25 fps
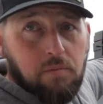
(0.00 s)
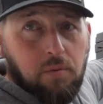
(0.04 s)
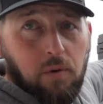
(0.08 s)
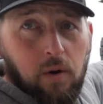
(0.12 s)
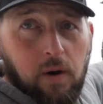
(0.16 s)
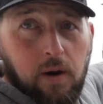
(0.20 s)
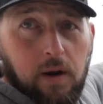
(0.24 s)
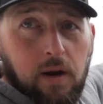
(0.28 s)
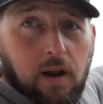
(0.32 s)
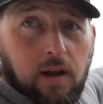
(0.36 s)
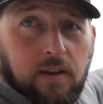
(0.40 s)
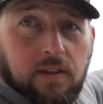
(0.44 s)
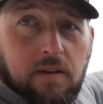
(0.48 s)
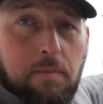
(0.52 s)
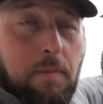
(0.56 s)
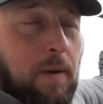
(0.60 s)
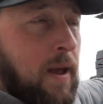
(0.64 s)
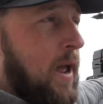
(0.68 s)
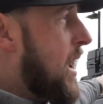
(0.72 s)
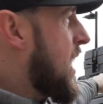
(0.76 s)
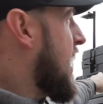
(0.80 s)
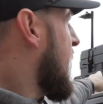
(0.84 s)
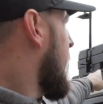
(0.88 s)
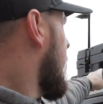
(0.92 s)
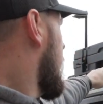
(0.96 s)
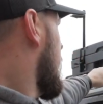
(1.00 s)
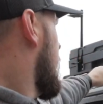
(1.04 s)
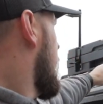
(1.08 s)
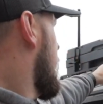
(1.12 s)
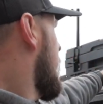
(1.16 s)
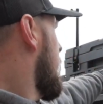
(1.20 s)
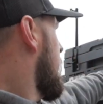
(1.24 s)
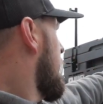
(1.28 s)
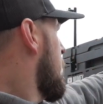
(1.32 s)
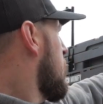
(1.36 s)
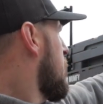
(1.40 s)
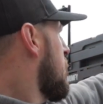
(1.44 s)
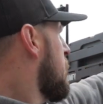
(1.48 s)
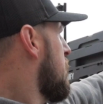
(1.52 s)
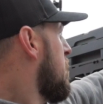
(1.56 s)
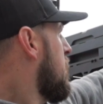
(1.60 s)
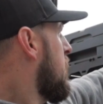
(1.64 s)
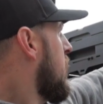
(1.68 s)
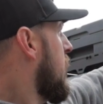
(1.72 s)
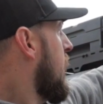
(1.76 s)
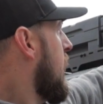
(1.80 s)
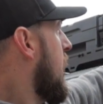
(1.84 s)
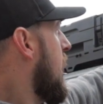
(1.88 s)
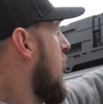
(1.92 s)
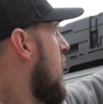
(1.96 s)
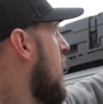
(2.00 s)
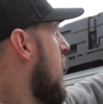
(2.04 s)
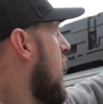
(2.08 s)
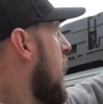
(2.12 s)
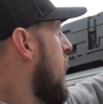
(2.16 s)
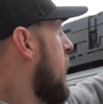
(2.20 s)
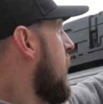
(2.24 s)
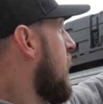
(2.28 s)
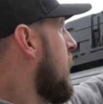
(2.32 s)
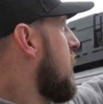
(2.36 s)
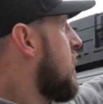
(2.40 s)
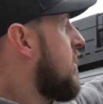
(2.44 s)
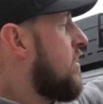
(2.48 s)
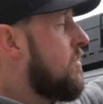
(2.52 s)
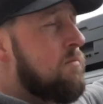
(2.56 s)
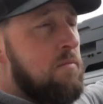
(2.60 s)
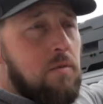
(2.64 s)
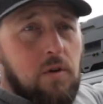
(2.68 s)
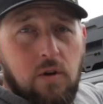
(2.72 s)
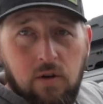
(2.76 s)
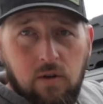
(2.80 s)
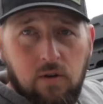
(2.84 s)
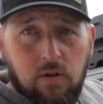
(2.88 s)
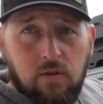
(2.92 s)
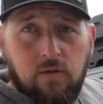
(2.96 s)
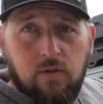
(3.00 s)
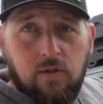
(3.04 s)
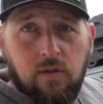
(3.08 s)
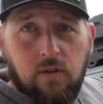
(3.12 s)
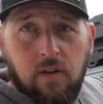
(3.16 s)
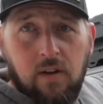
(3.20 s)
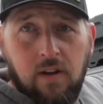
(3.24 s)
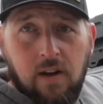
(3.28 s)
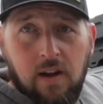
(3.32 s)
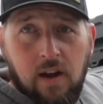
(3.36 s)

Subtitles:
point on the back, but now I need to move